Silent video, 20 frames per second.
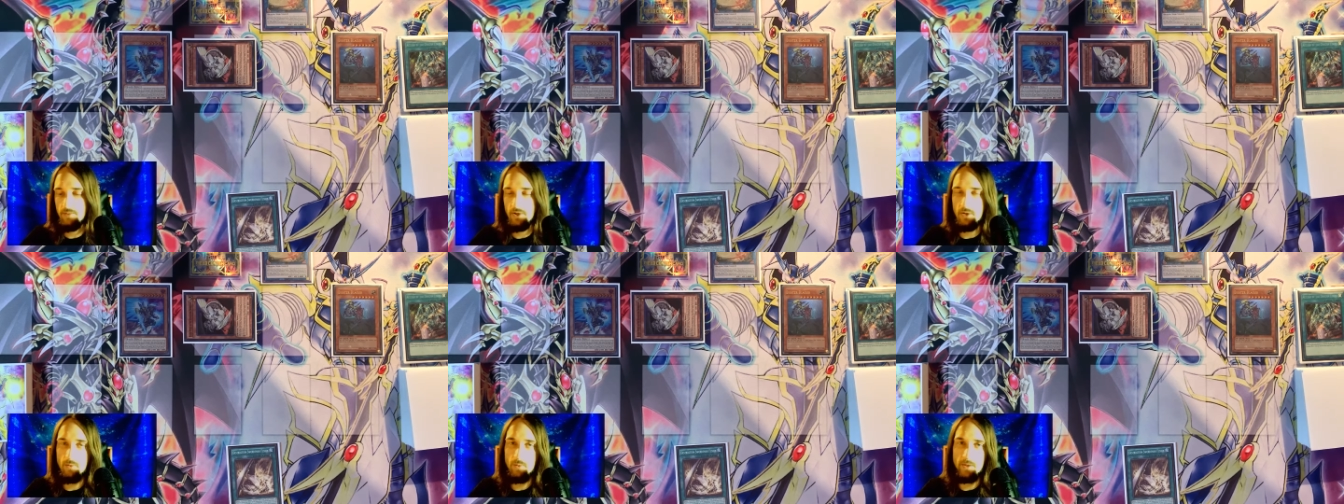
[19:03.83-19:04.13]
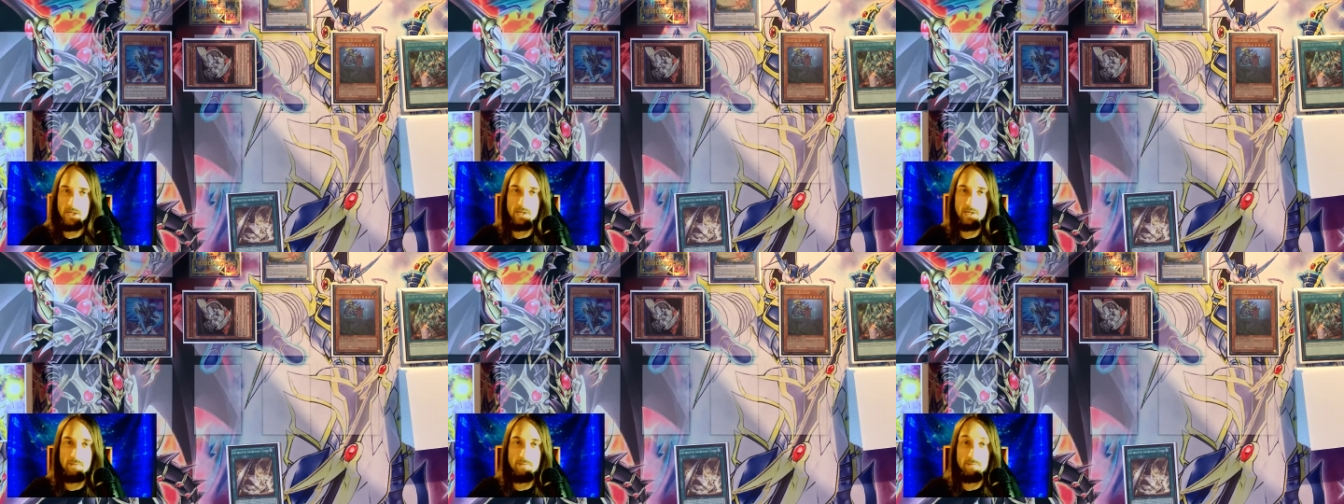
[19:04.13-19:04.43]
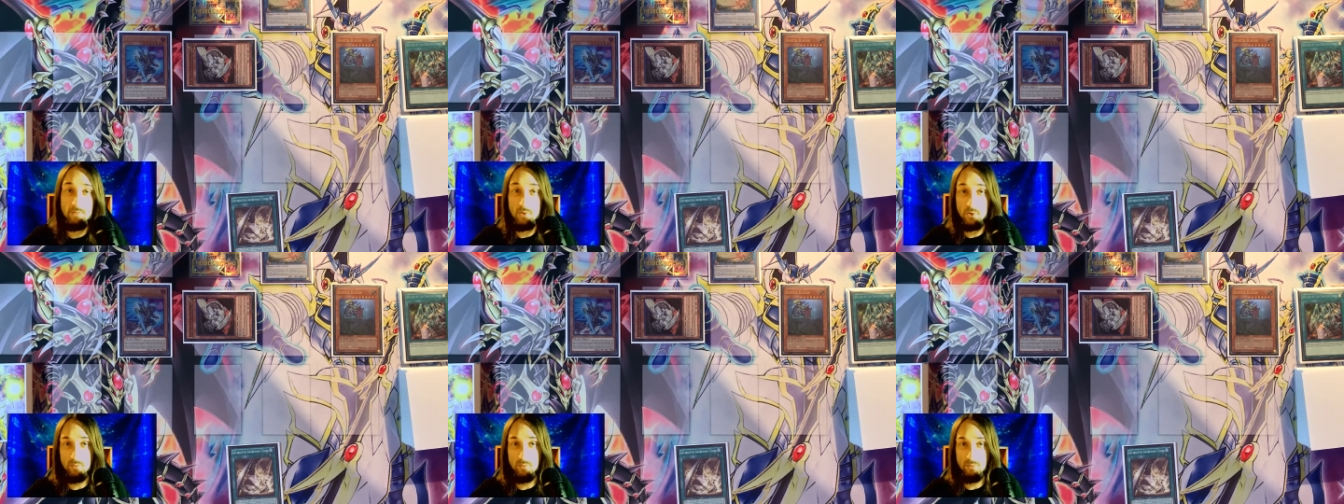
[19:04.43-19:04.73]
but we didn't
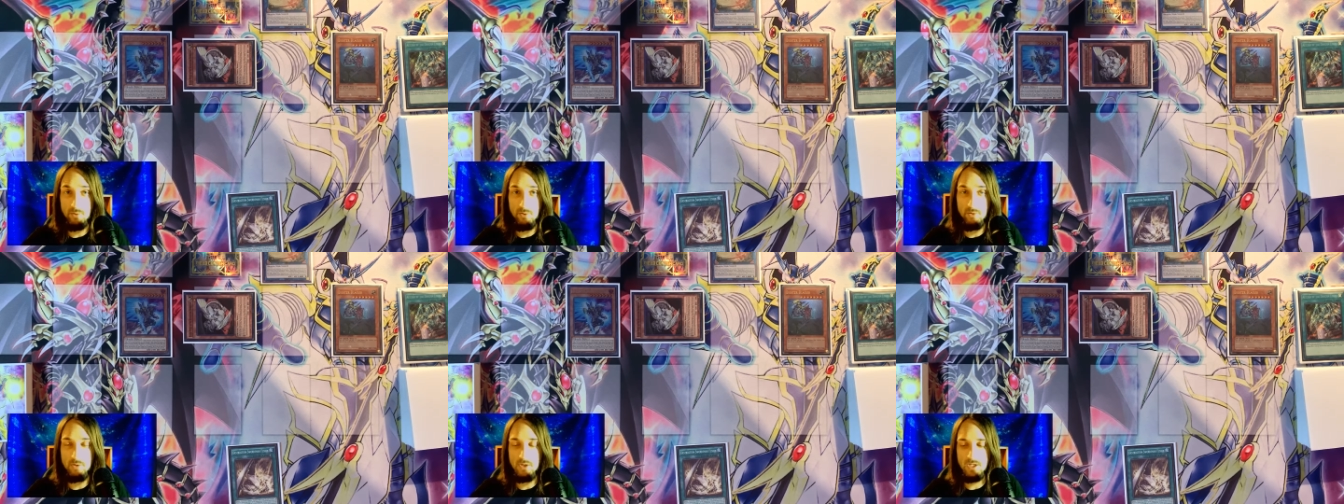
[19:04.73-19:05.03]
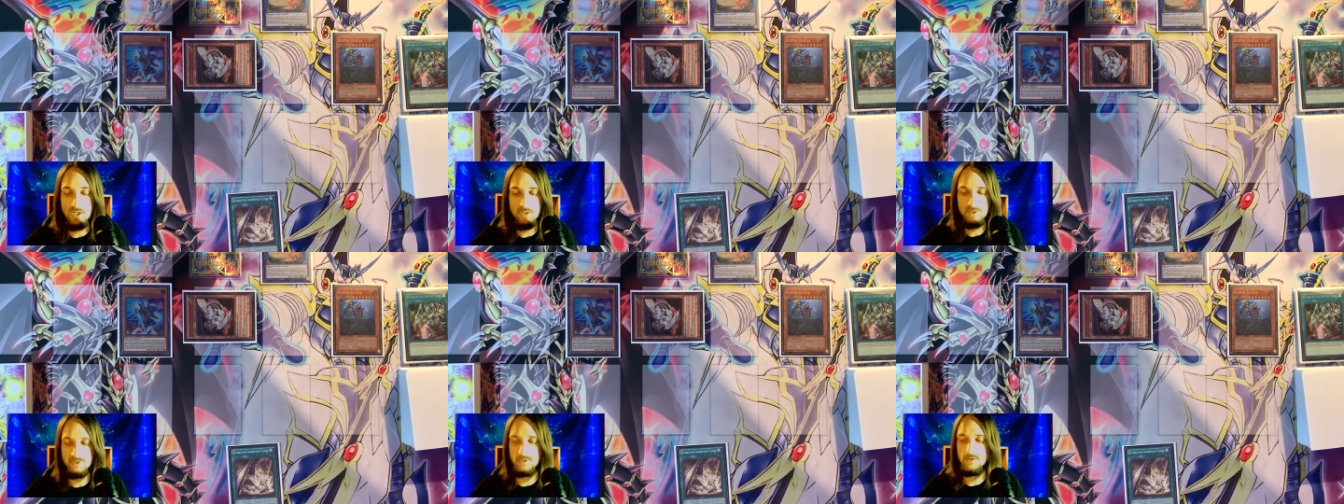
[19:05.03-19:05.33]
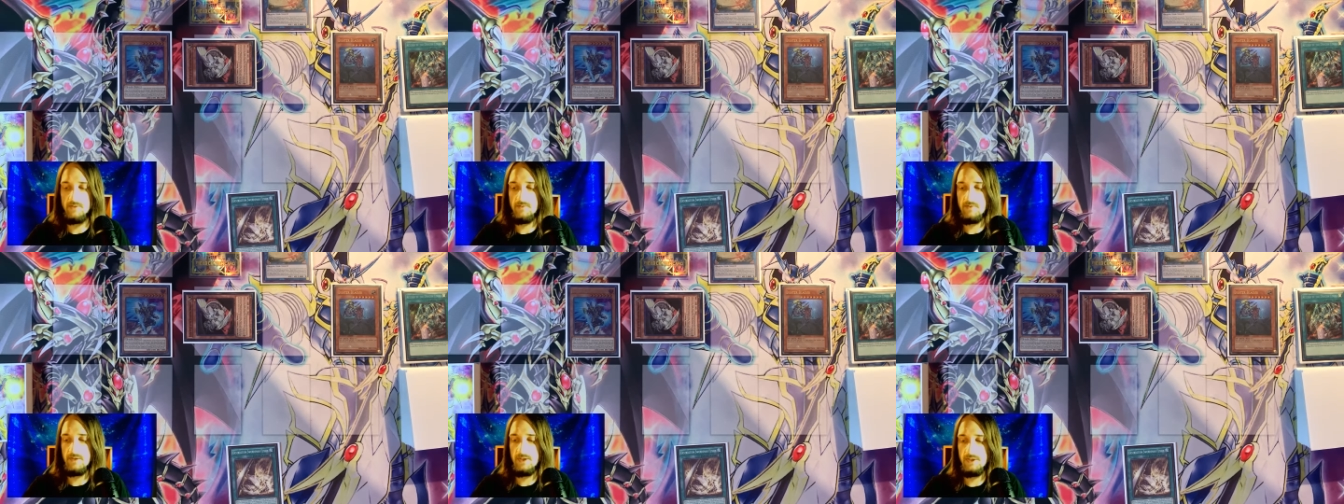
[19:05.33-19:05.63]
pull Prologue,
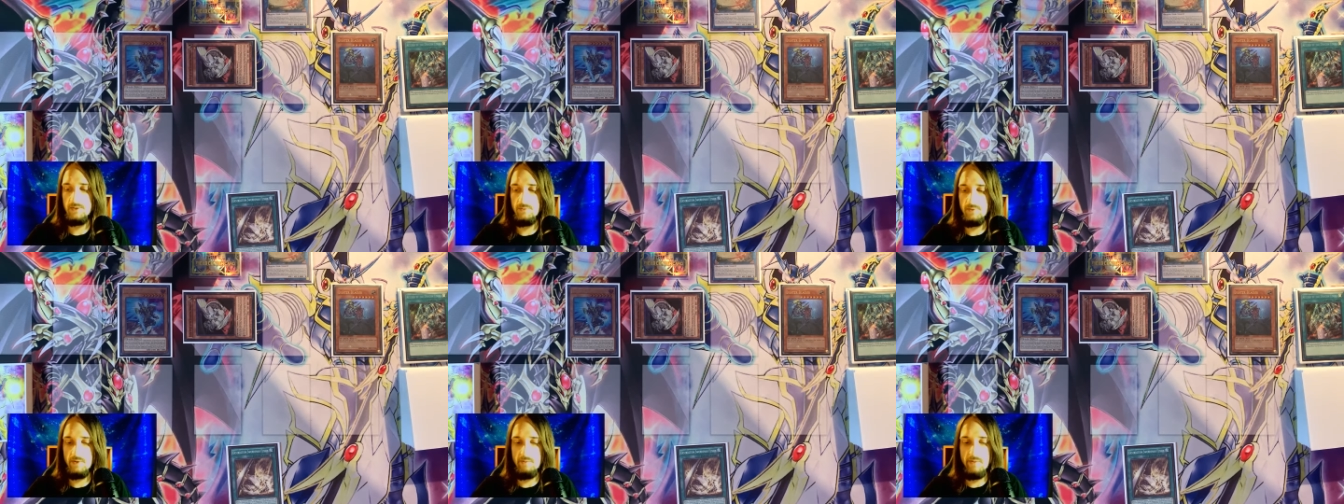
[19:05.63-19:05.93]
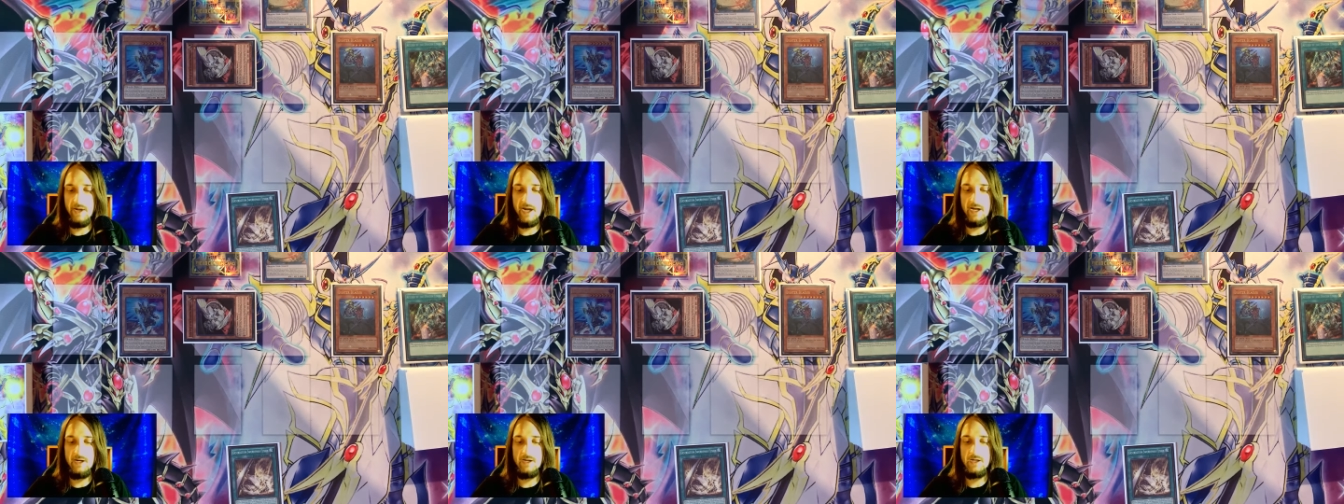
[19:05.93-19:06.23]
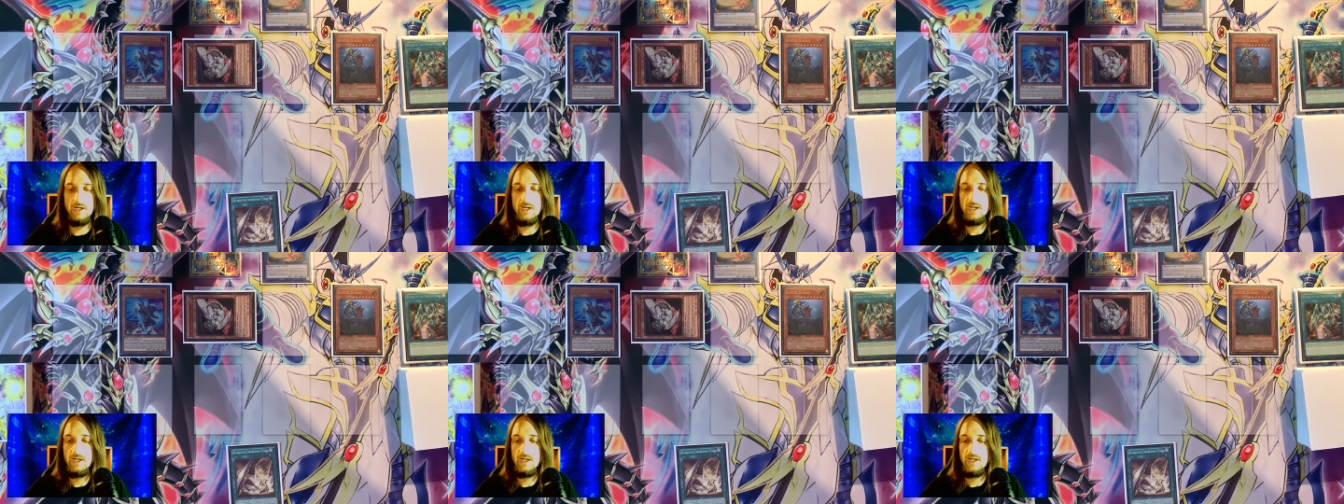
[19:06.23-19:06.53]
so it doesn't really matter.